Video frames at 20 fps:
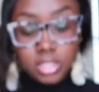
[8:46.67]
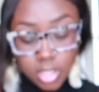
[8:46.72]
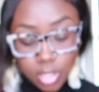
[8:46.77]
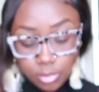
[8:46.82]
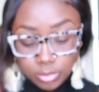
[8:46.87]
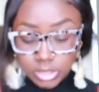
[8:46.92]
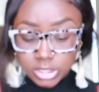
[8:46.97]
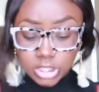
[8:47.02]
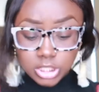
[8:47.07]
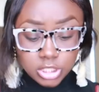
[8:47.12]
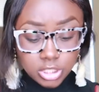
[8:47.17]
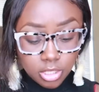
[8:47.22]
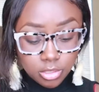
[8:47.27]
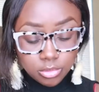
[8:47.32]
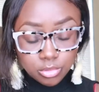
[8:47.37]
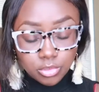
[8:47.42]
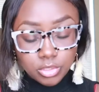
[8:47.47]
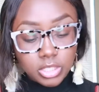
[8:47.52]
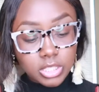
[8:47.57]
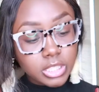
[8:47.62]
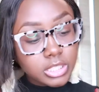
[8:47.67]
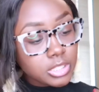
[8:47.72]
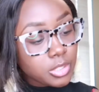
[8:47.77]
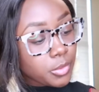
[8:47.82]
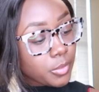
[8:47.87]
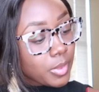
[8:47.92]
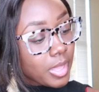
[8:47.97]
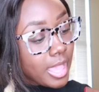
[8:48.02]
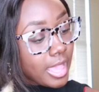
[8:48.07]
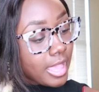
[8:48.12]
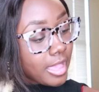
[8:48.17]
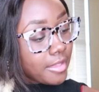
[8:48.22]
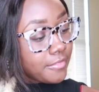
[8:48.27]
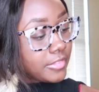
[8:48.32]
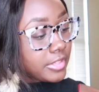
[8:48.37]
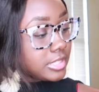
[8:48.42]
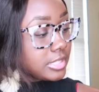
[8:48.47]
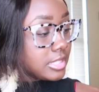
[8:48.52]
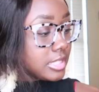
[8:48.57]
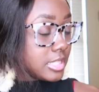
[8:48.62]
So let's just go through here. Let's see what we have.
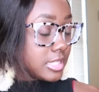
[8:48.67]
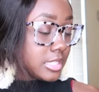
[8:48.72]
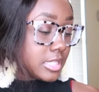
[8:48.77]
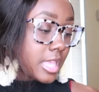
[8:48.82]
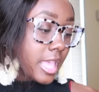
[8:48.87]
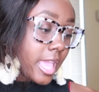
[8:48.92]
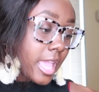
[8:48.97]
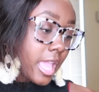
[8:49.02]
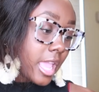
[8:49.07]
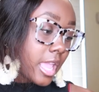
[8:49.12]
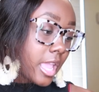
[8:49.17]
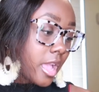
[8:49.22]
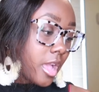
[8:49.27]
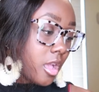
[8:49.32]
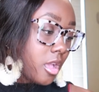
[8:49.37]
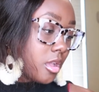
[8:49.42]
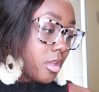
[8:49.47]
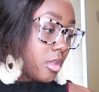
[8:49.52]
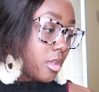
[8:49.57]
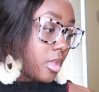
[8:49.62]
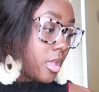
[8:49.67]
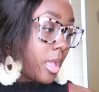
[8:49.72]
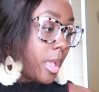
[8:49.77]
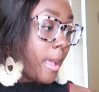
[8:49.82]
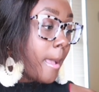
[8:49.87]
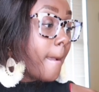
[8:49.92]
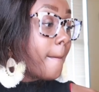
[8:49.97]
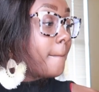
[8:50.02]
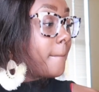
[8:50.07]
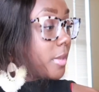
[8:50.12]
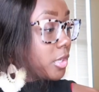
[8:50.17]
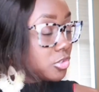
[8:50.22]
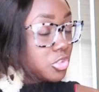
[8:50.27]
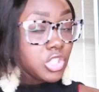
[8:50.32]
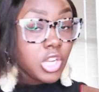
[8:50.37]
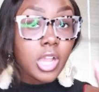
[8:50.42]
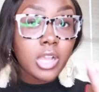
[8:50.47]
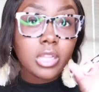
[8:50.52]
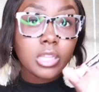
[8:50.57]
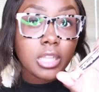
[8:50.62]
This is a milk
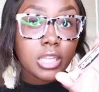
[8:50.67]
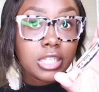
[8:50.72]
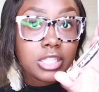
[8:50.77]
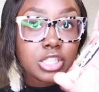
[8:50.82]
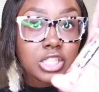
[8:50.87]
chocolate